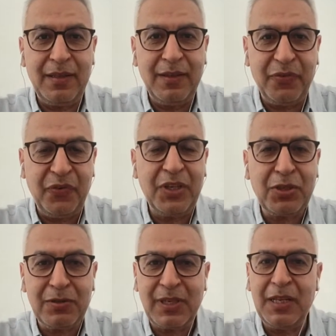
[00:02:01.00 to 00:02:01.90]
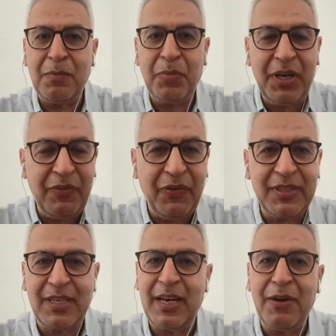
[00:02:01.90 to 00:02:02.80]
features and the
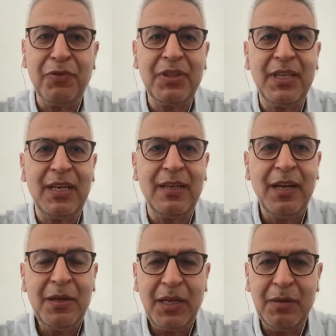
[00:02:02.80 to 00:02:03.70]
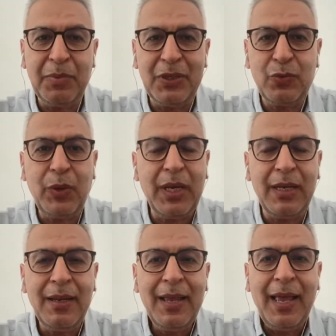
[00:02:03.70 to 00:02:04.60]
benefits and everything in
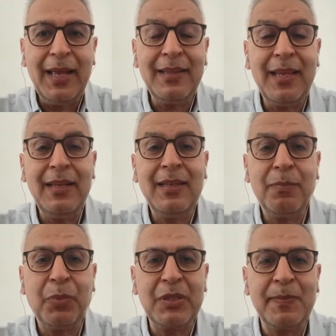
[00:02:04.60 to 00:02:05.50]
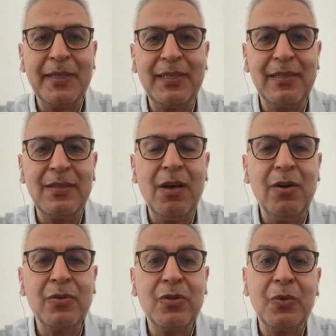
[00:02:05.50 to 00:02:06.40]
between, and then the prospect says
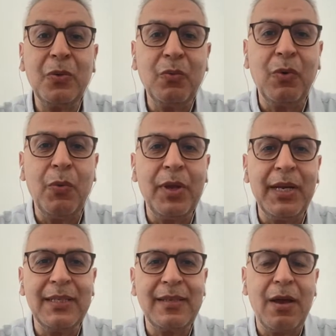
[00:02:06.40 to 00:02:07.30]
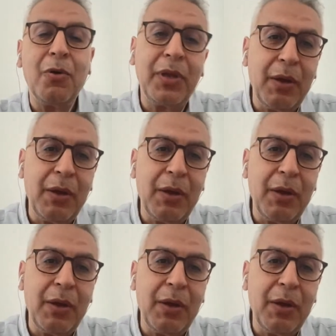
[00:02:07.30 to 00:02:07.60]
no. So what are we going to say? Okay,